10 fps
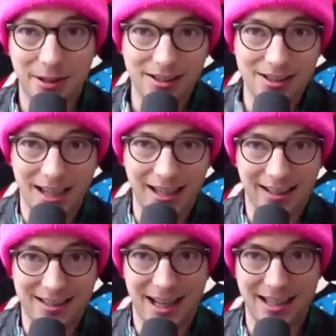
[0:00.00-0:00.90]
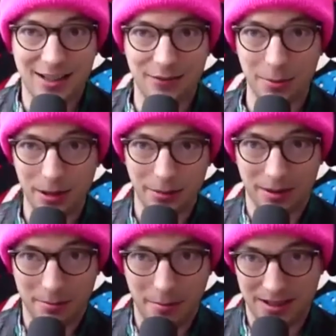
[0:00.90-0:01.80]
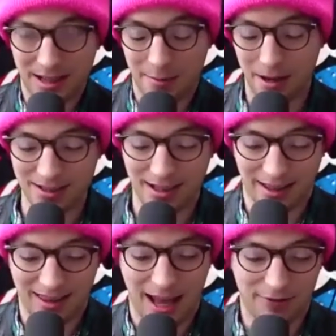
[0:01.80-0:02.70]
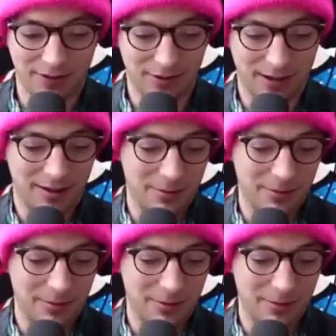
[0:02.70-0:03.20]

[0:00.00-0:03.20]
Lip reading: I just get a little sensitive when people start mentioning theft around me.